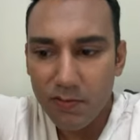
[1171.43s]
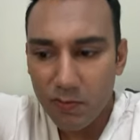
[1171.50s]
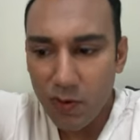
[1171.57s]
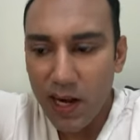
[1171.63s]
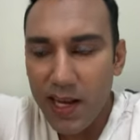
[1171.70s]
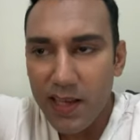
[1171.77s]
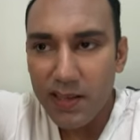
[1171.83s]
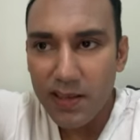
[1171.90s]

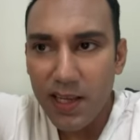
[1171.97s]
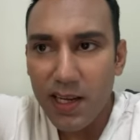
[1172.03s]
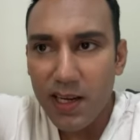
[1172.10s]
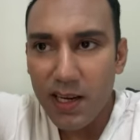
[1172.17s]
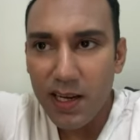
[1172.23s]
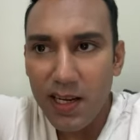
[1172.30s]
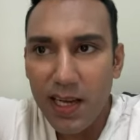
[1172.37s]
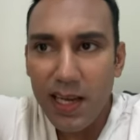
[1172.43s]
Raised
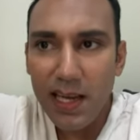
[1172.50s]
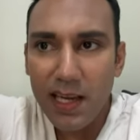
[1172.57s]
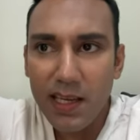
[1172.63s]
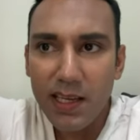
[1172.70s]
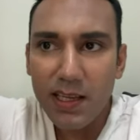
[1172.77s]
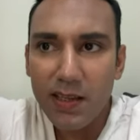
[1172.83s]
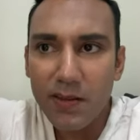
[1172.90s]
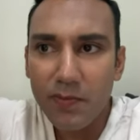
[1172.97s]
in
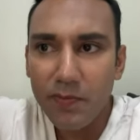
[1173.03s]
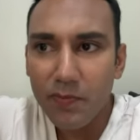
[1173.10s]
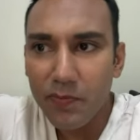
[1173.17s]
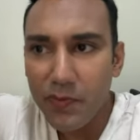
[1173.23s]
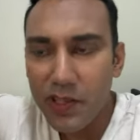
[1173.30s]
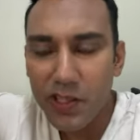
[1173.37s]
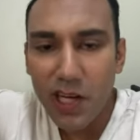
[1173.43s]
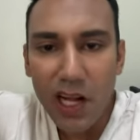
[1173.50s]
a
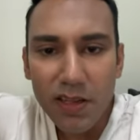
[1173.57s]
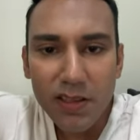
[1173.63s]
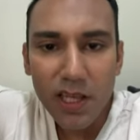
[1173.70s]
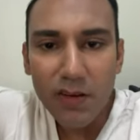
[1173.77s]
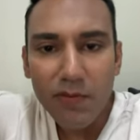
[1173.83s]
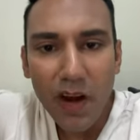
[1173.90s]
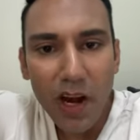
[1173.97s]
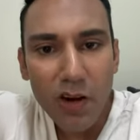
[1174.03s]

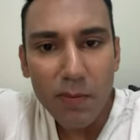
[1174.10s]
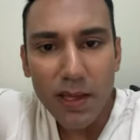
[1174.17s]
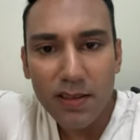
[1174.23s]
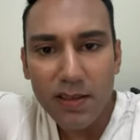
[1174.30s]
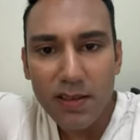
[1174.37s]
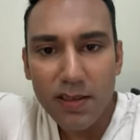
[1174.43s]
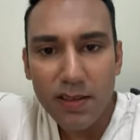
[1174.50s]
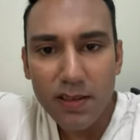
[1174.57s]
sheltered
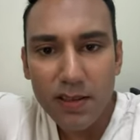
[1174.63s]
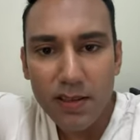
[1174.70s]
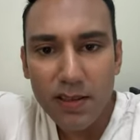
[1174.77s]
environment,